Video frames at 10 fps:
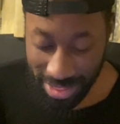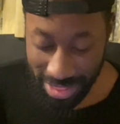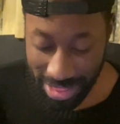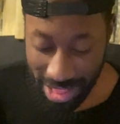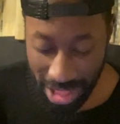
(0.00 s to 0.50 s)

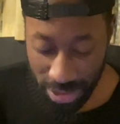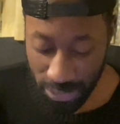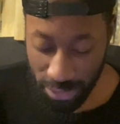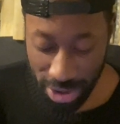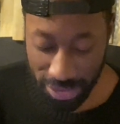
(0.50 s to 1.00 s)
Nah,
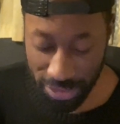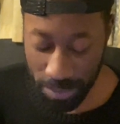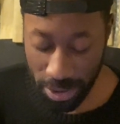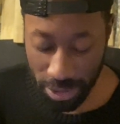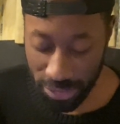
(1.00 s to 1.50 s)
his first
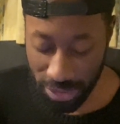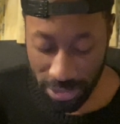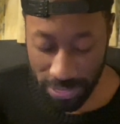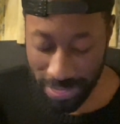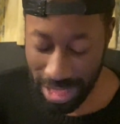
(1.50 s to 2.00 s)
appearance
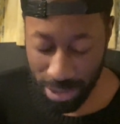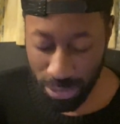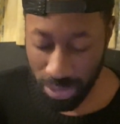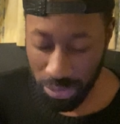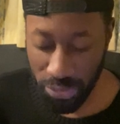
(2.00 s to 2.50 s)
though, that
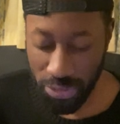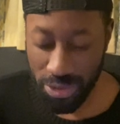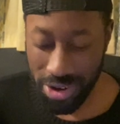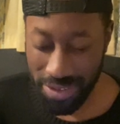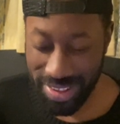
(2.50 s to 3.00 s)
one will
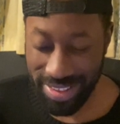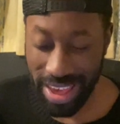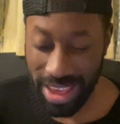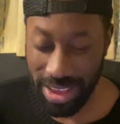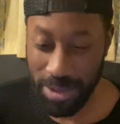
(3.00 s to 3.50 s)
forever
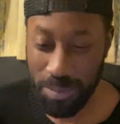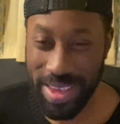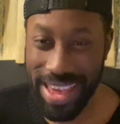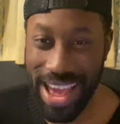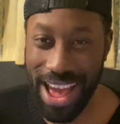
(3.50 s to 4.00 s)
take
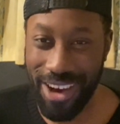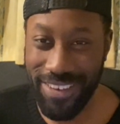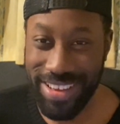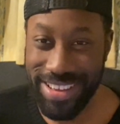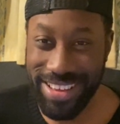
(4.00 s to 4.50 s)
me out.